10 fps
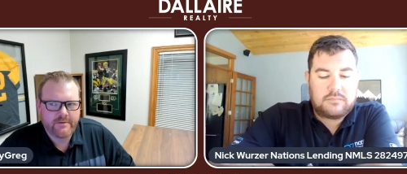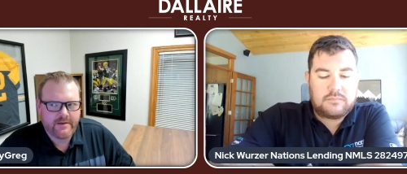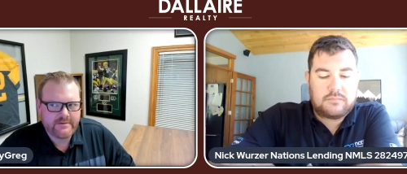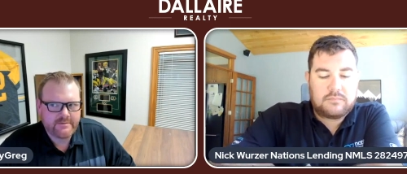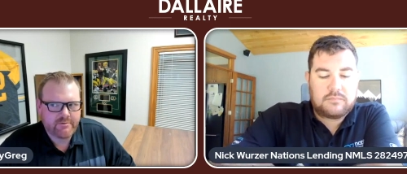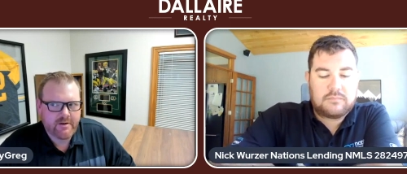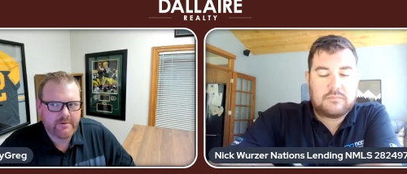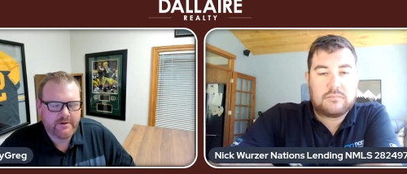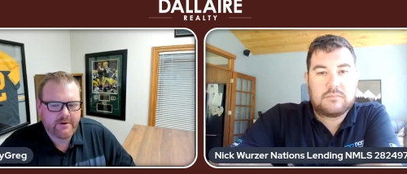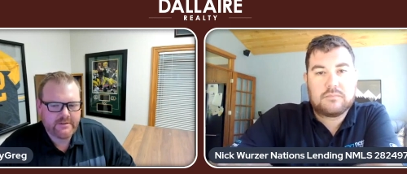Speaker 1: that's
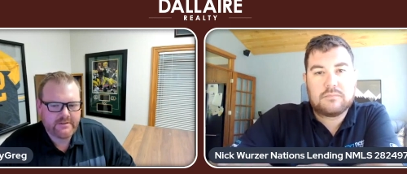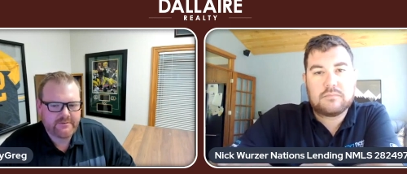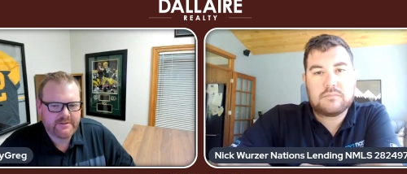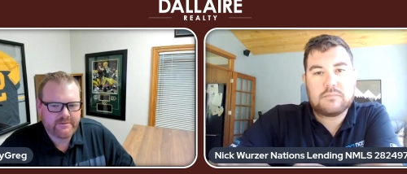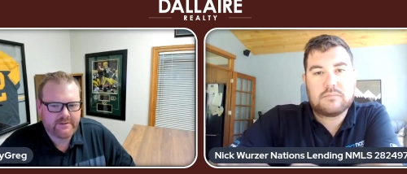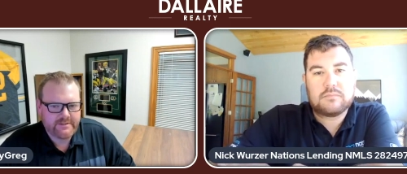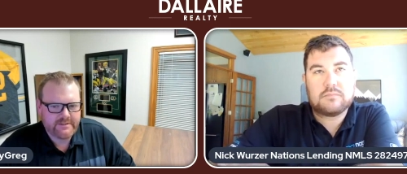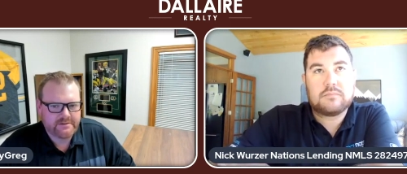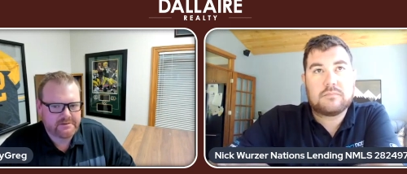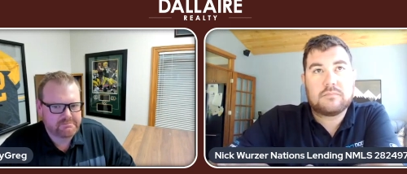probably a cost savings of at
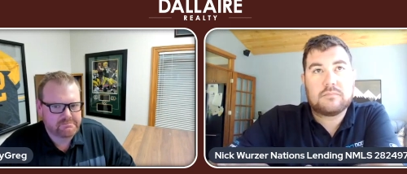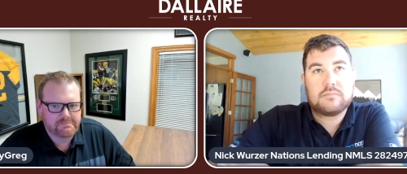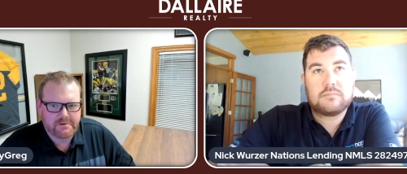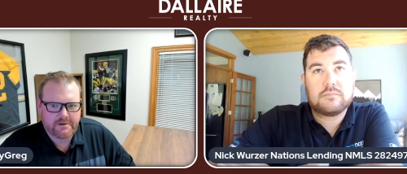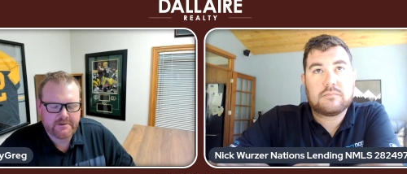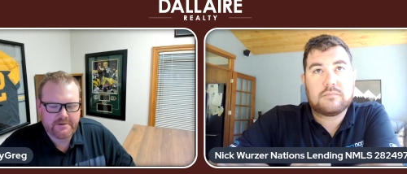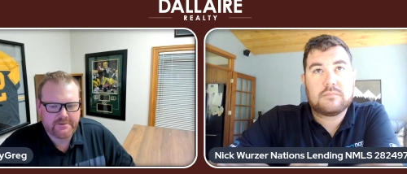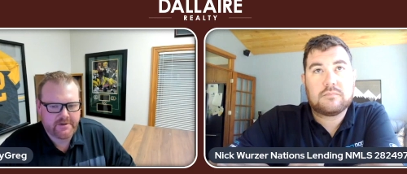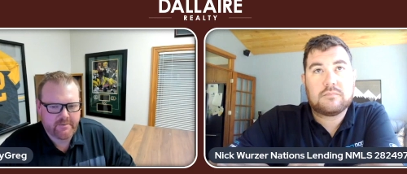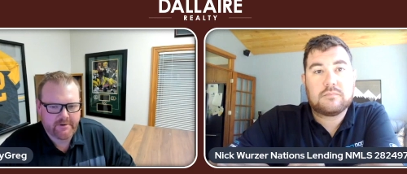least $100
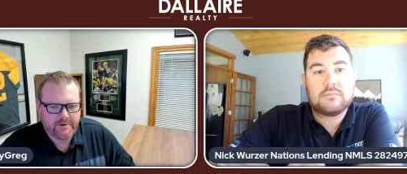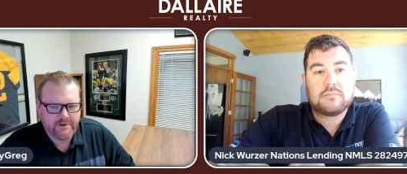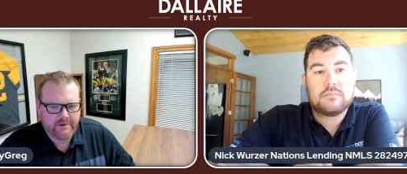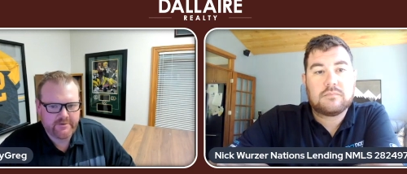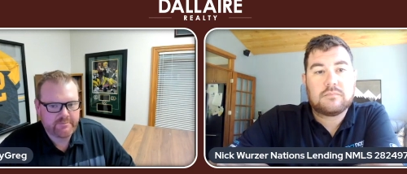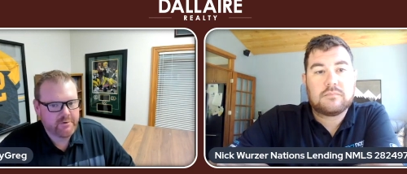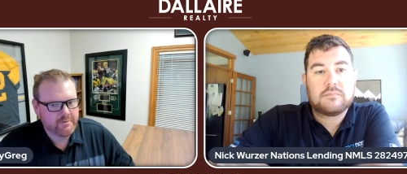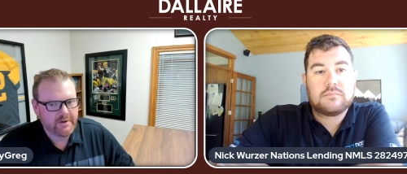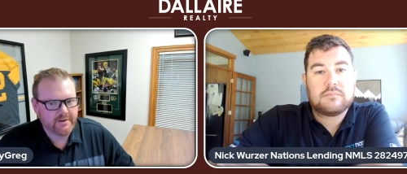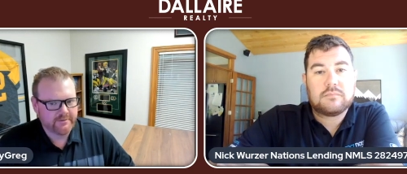to a couple $100
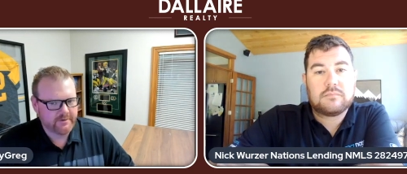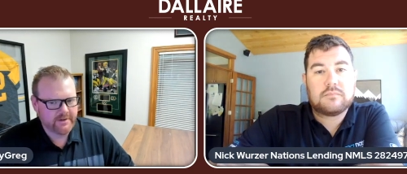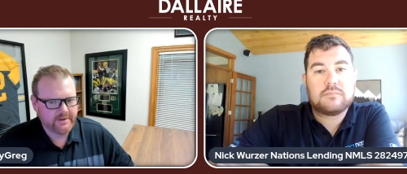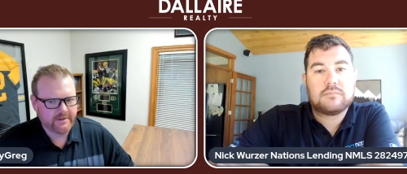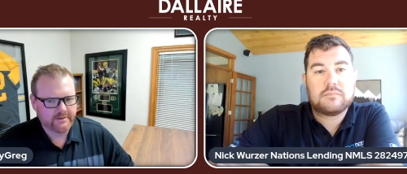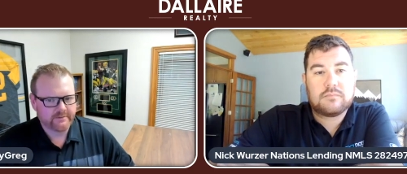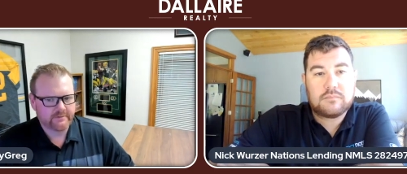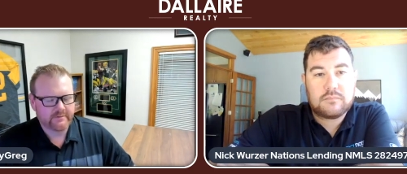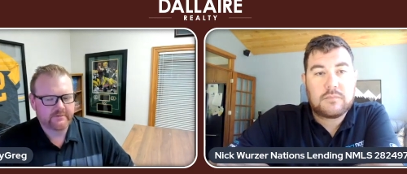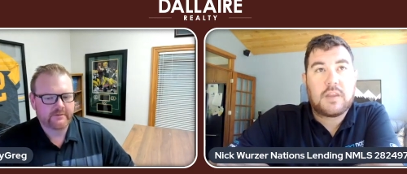per month, right?
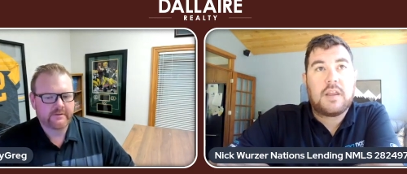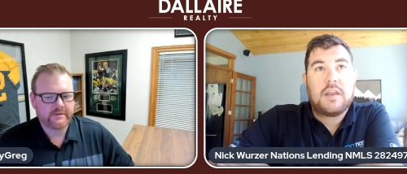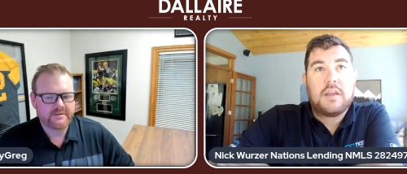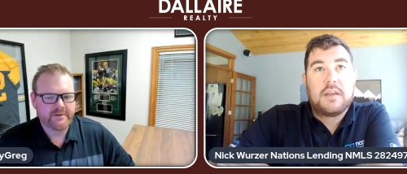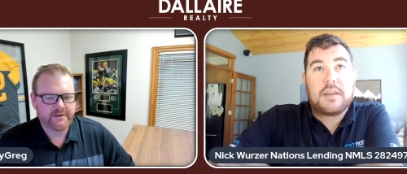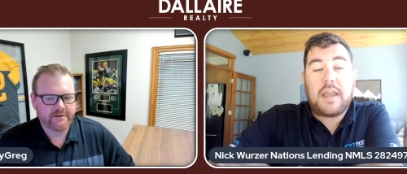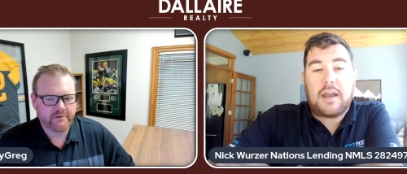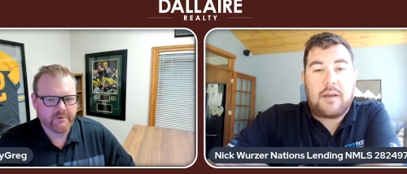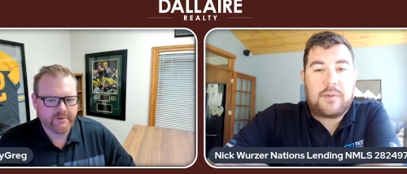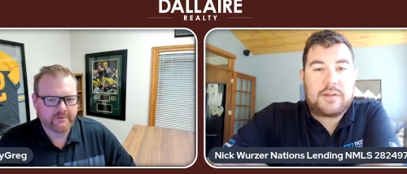
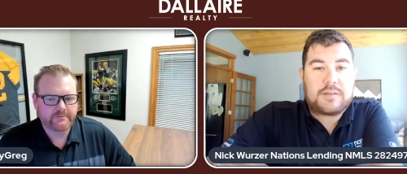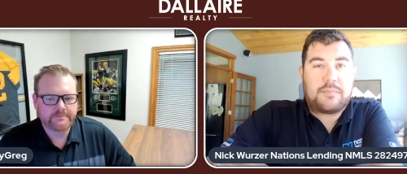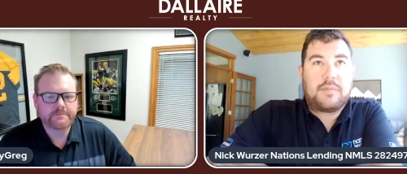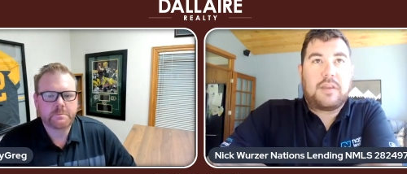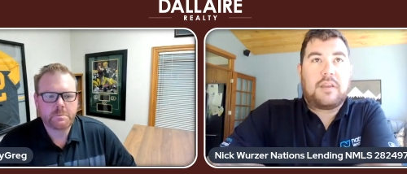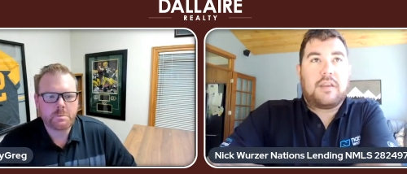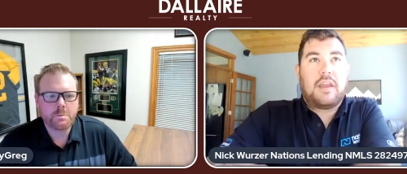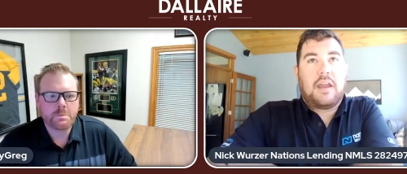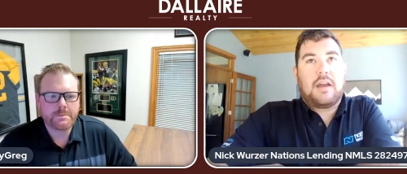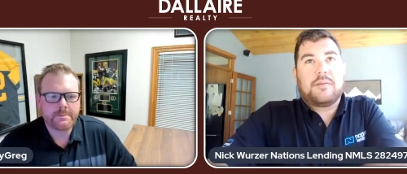
Speaker 2: Yeah,
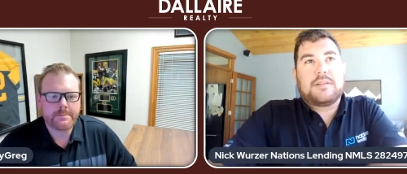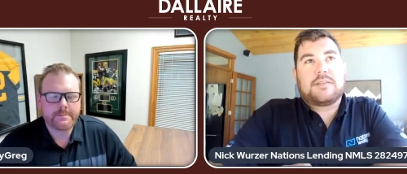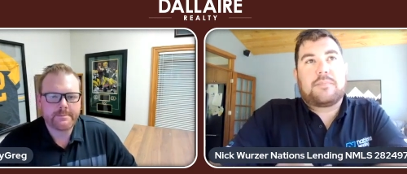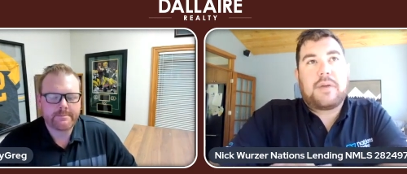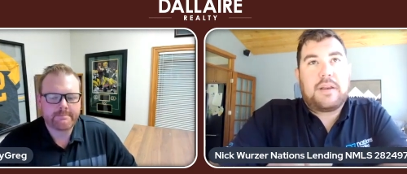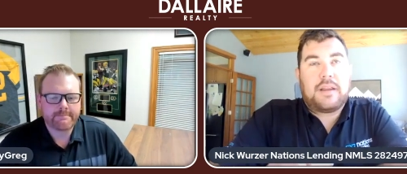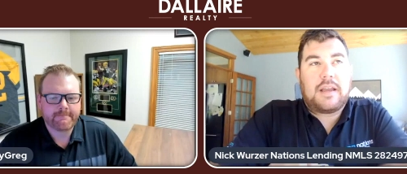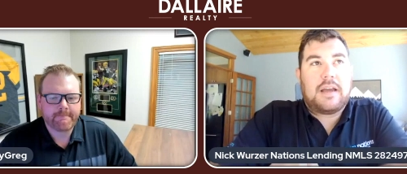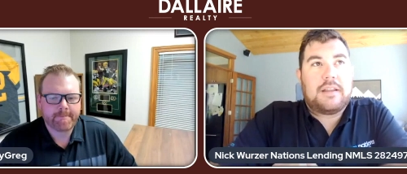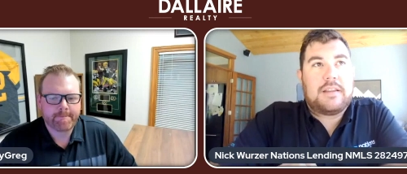I mean,
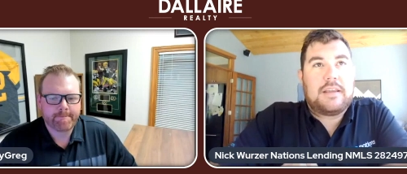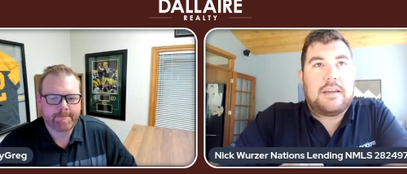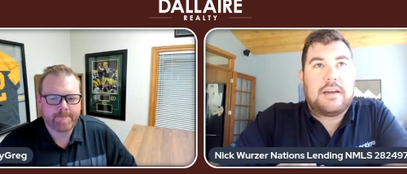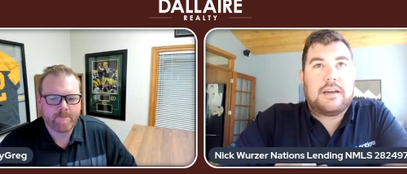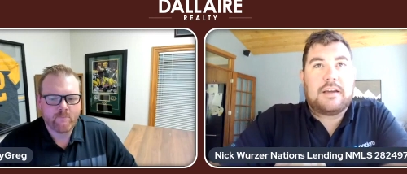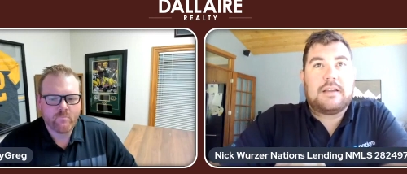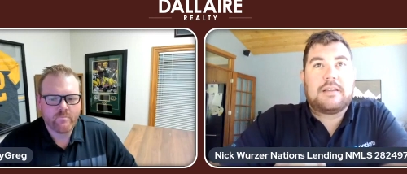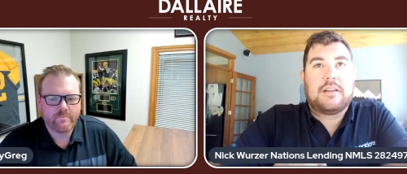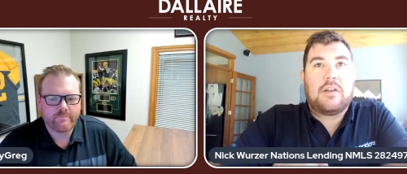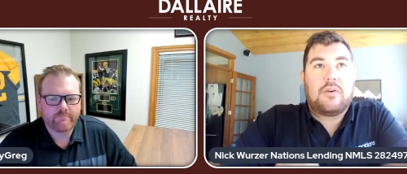depending on the
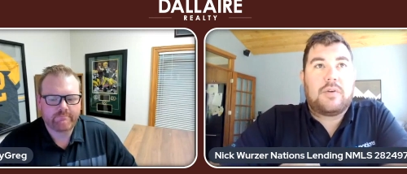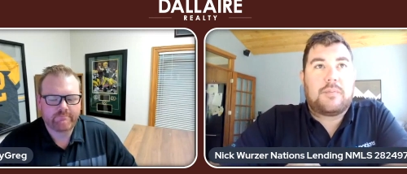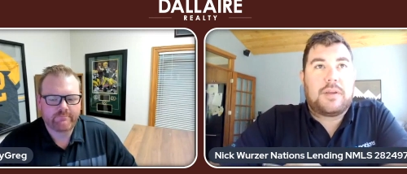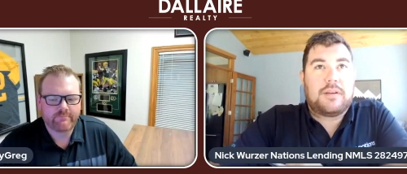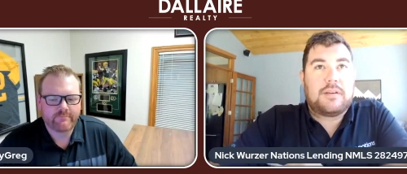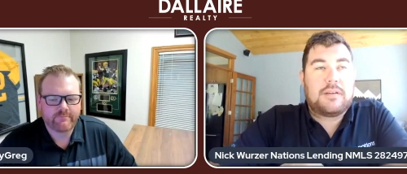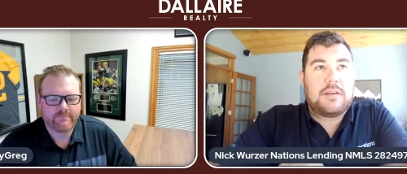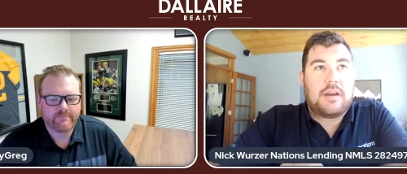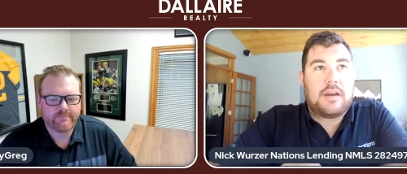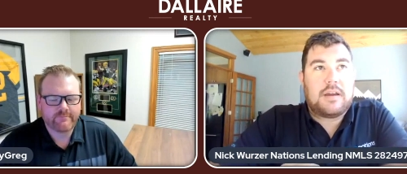loan,
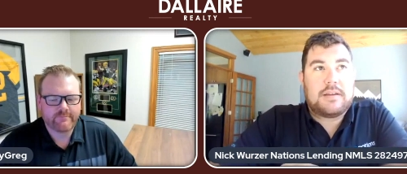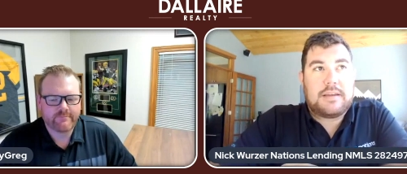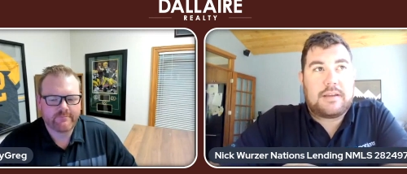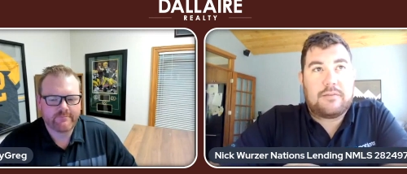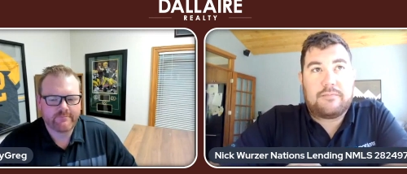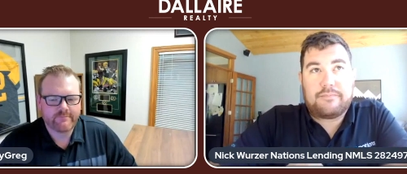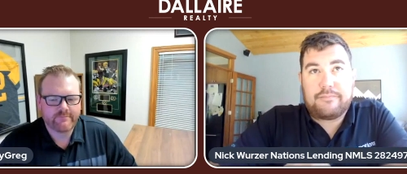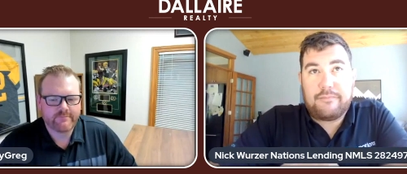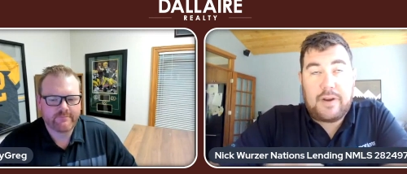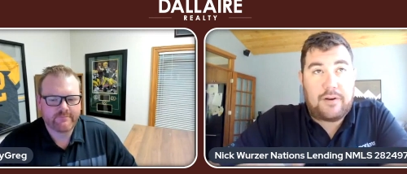it could
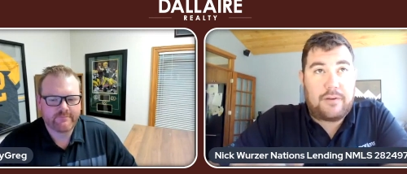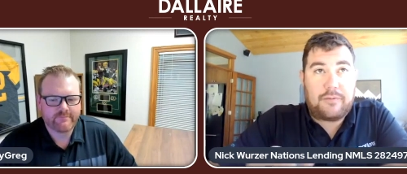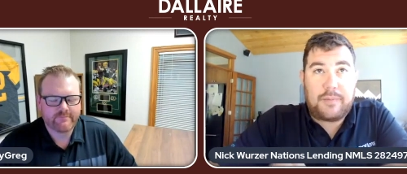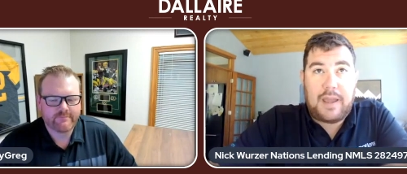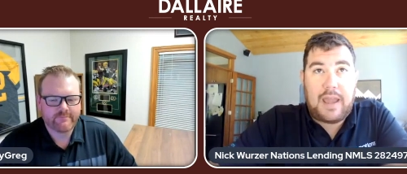vary from a